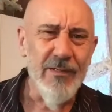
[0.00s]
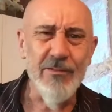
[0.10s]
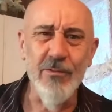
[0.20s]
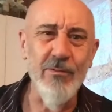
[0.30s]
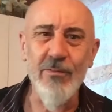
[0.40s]

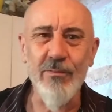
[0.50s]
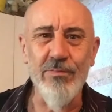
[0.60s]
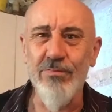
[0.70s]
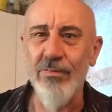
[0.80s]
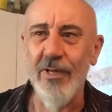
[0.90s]
So,
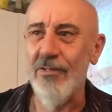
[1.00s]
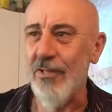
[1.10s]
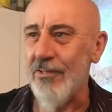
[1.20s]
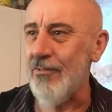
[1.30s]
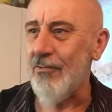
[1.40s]
like
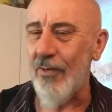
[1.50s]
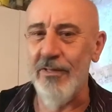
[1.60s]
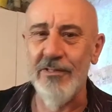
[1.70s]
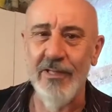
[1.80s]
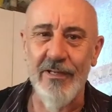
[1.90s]
Justin
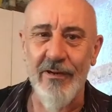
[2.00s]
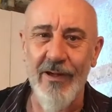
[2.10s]
Cringe said, well,